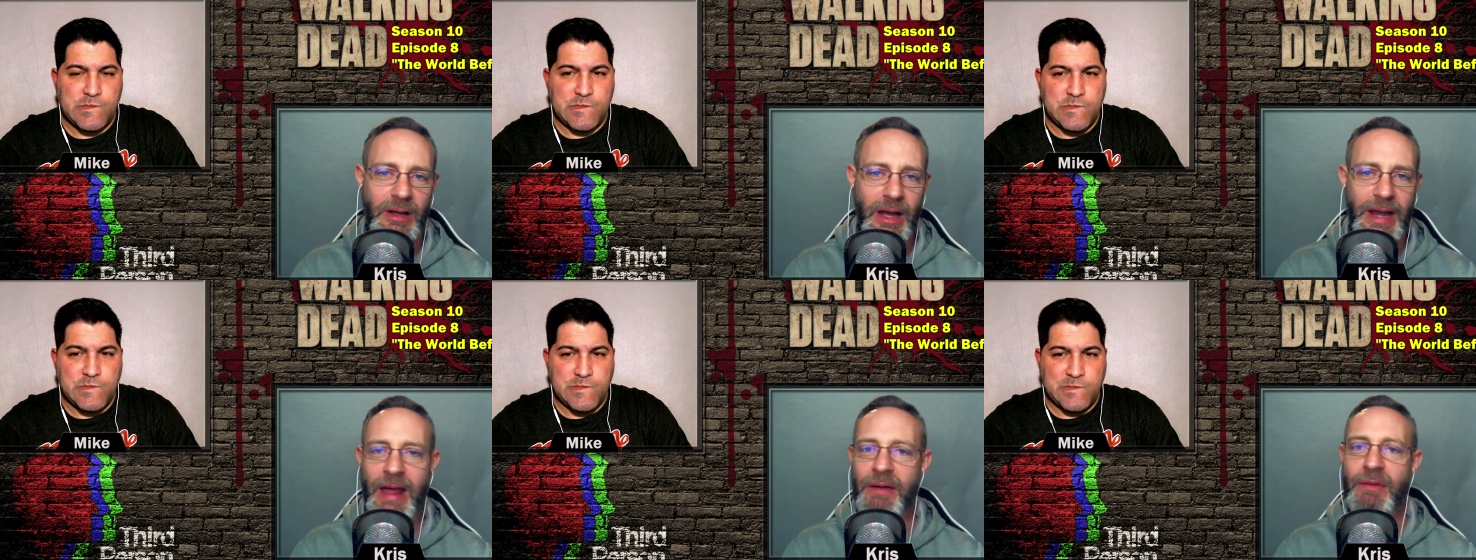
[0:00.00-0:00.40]

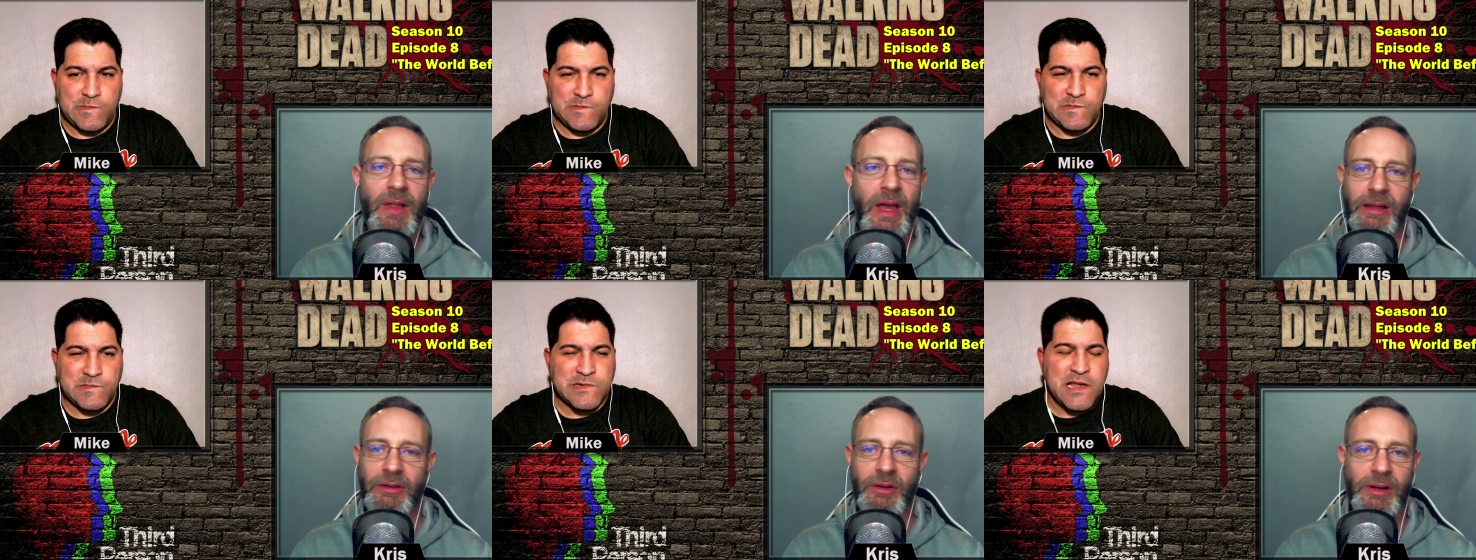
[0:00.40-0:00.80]
Speaker 1: I never
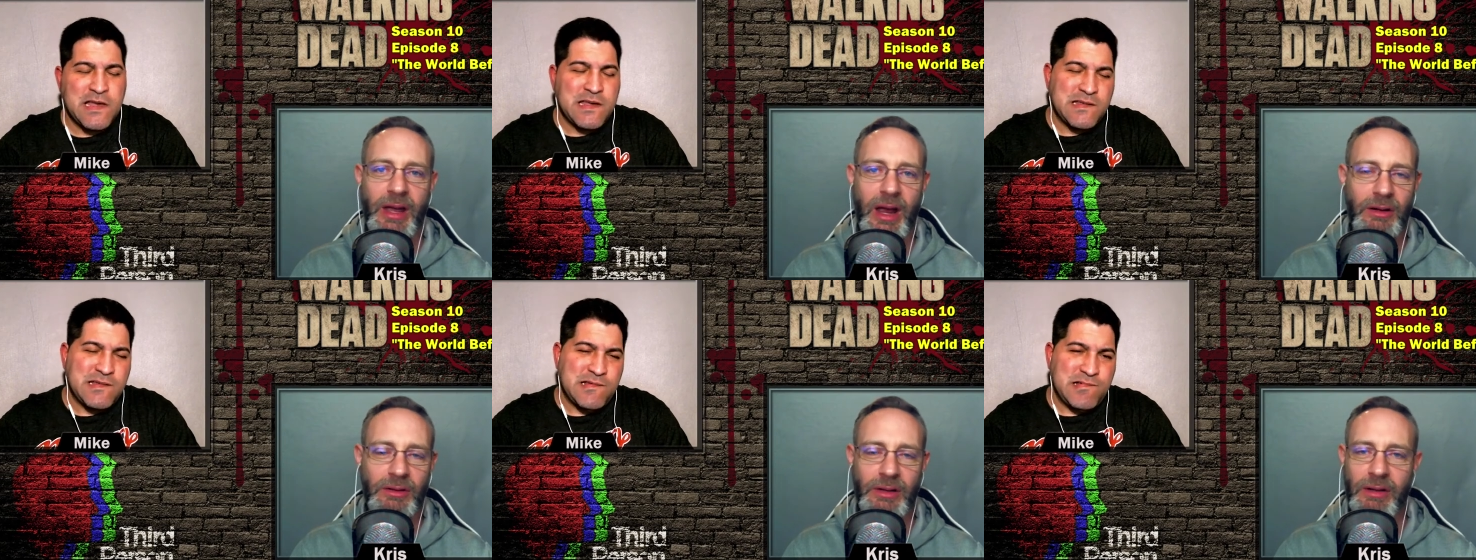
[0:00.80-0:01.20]
liked her
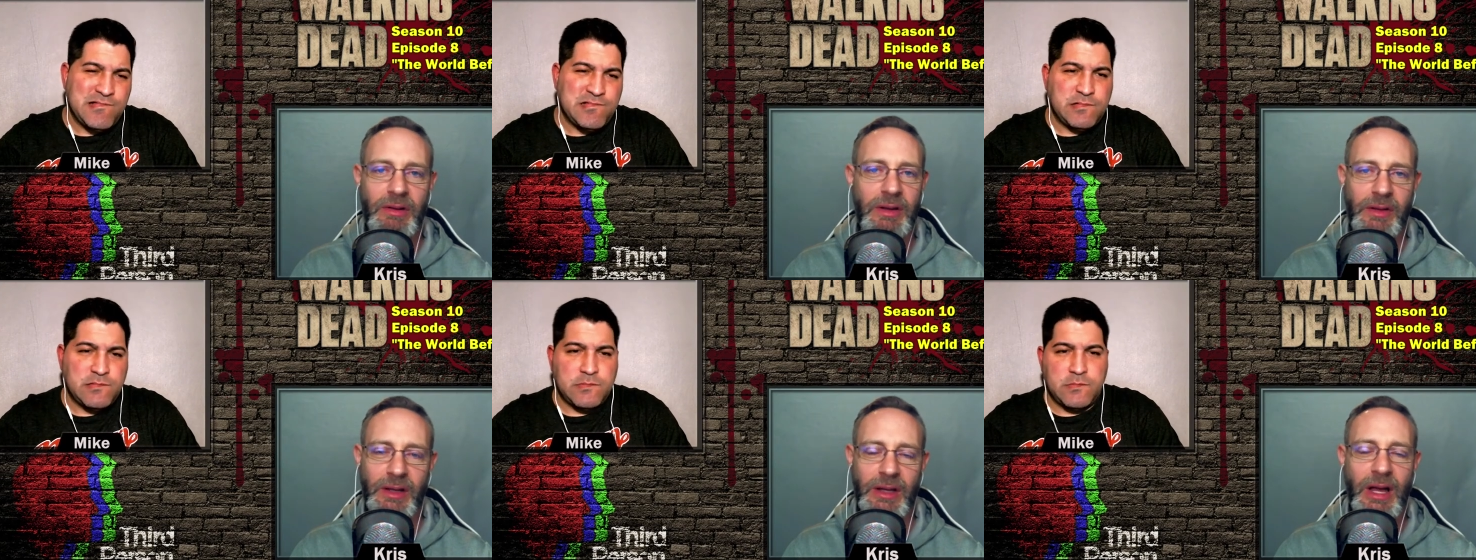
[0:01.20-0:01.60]
character,
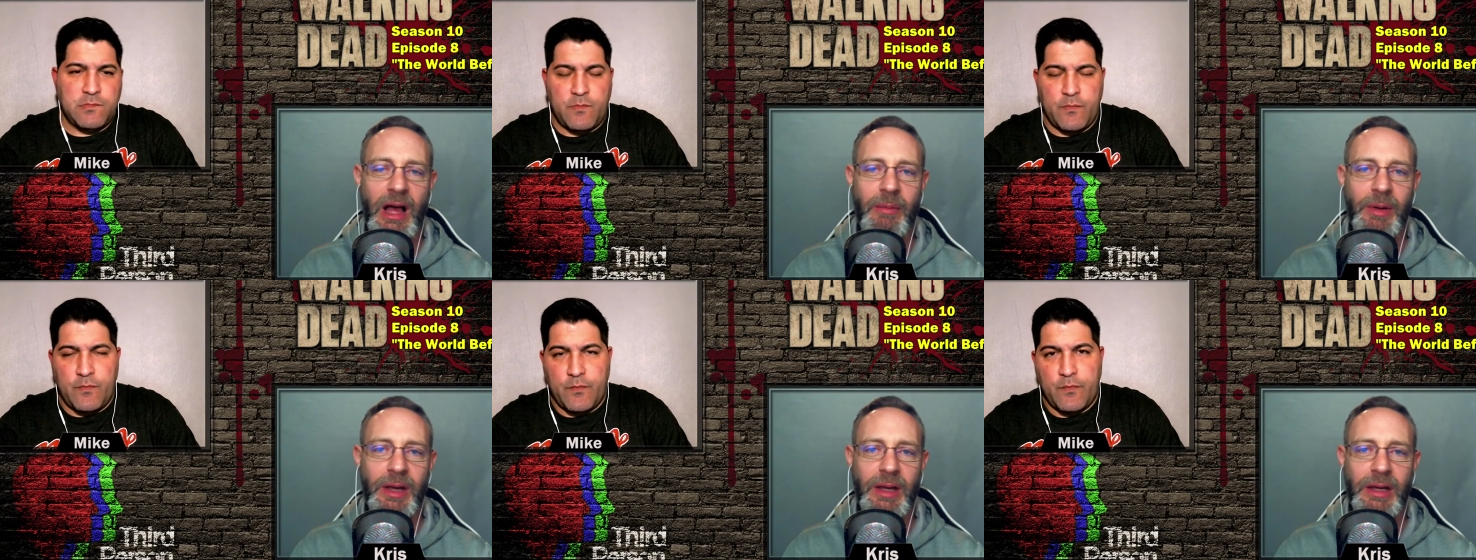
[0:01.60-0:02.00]
even in the
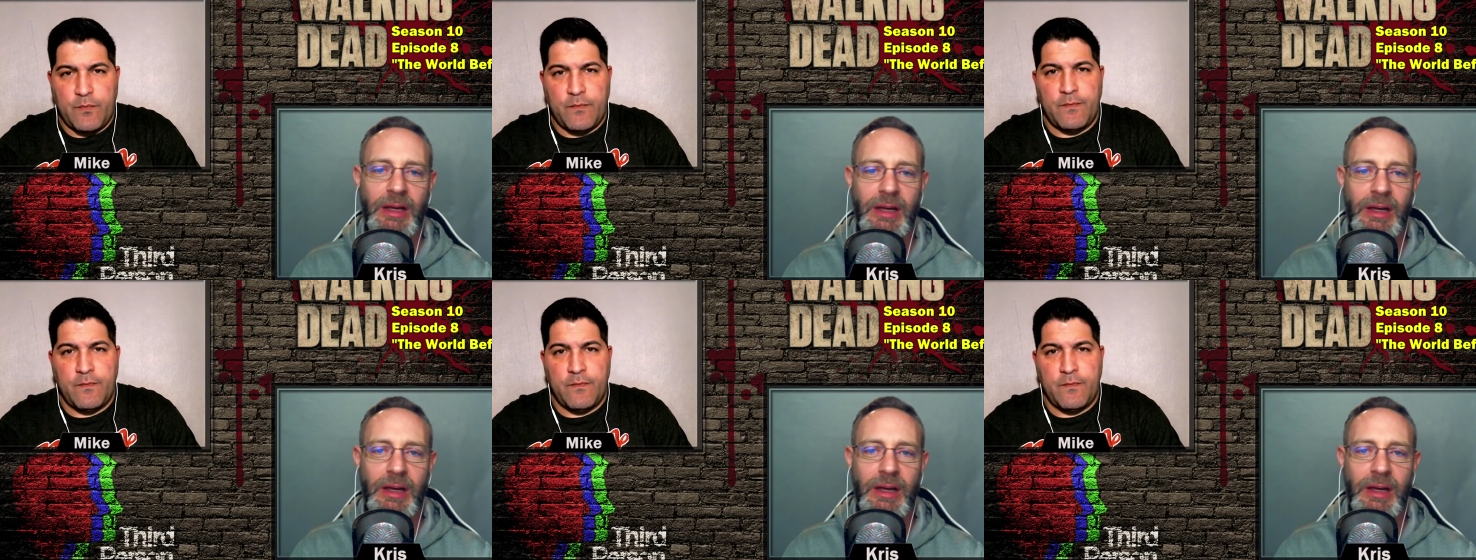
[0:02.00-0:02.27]
comic.